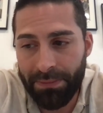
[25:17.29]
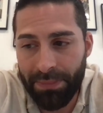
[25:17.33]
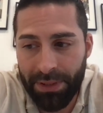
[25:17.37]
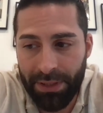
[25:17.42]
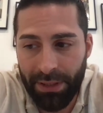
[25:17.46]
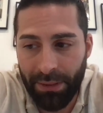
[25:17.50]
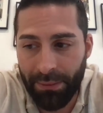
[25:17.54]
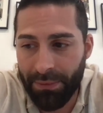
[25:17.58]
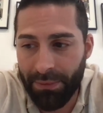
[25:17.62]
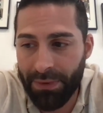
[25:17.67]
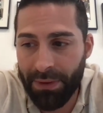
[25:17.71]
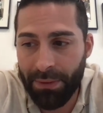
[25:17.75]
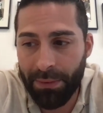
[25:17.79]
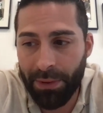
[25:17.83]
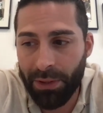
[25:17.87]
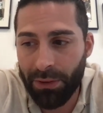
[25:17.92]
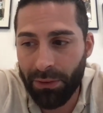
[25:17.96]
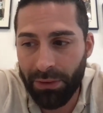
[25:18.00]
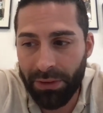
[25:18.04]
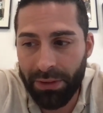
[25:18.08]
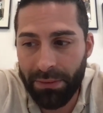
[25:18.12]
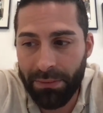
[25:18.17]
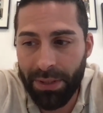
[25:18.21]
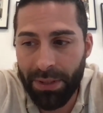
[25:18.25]
some of them can
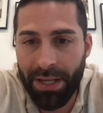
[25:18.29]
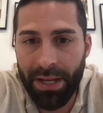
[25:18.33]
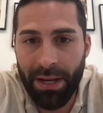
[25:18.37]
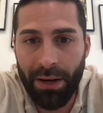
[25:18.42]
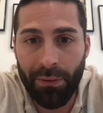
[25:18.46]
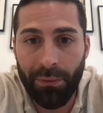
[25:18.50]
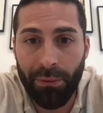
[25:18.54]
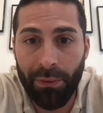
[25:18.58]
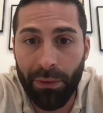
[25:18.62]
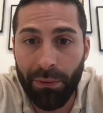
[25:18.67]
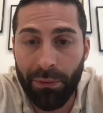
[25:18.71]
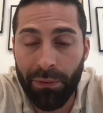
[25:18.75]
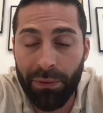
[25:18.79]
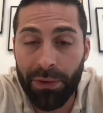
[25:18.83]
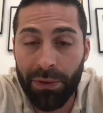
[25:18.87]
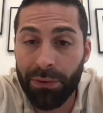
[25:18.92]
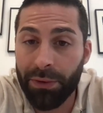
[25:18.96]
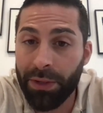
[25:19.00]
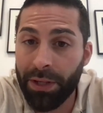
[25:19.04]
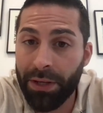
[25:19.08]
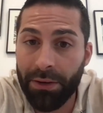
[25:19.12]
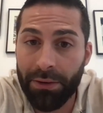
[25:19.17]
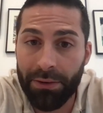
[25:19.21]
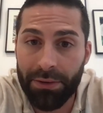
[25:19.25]
only be here for a few
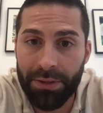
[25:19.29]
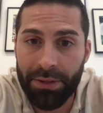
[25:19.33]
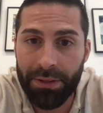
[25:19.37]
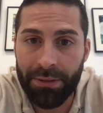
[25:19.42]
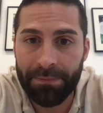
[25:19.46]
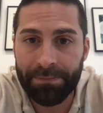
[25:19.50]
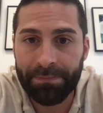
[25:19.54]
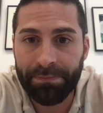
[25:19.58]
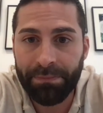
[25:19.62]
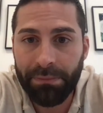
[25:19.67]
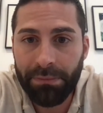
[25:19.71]
years.